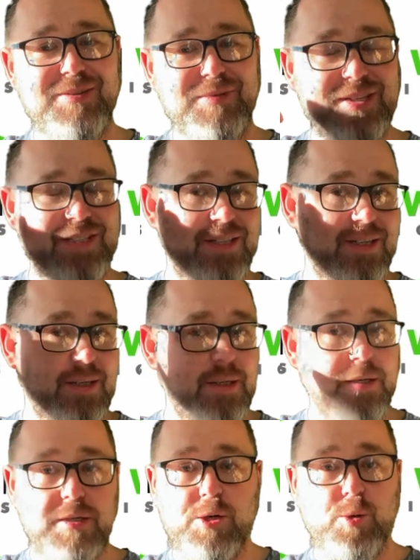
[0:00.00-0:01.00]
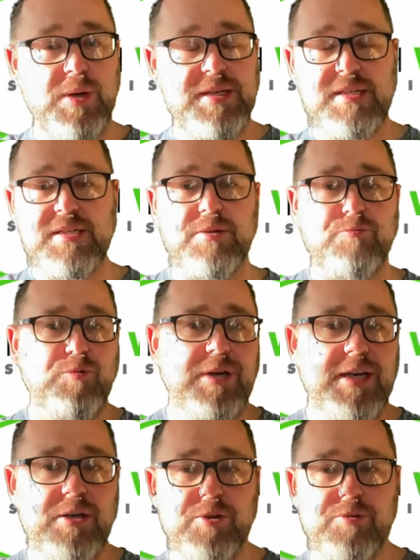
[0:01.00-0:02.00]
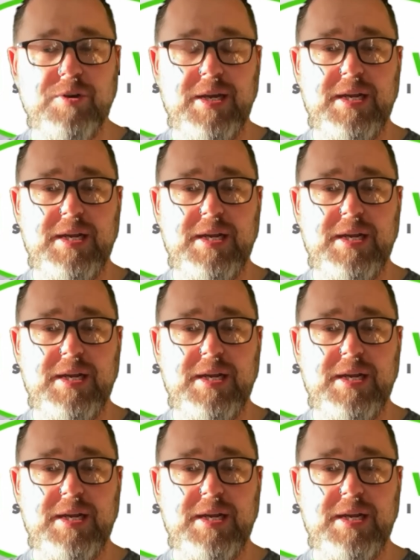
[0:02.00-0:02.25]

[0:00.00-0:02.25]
which quizzes are really good right